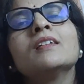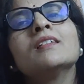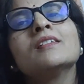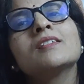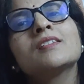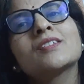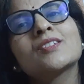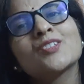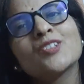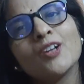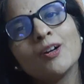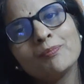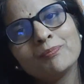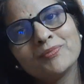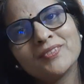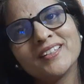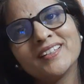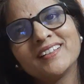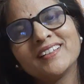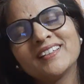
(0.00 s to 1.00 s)

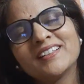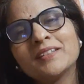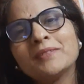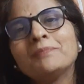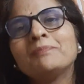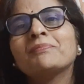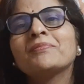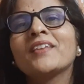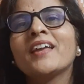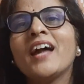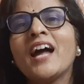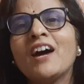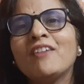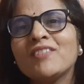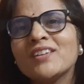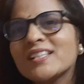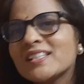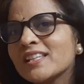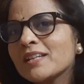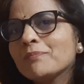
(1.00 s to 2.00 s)
stop there, have
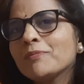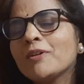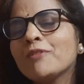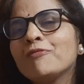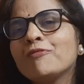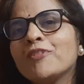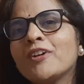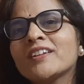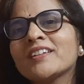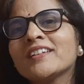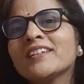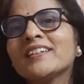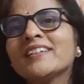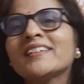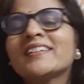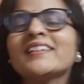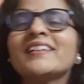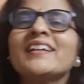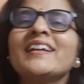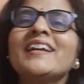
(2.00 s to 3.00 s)
a sip of
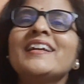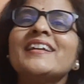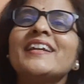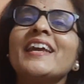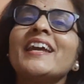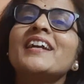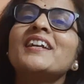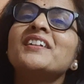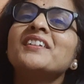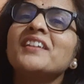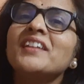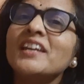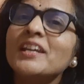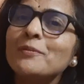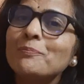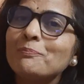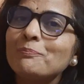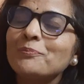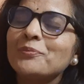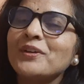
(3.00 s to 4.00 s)
water, take
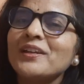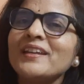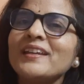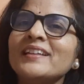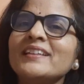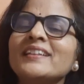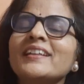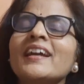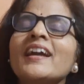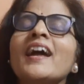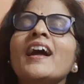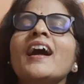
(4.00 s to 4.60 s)
deep breath,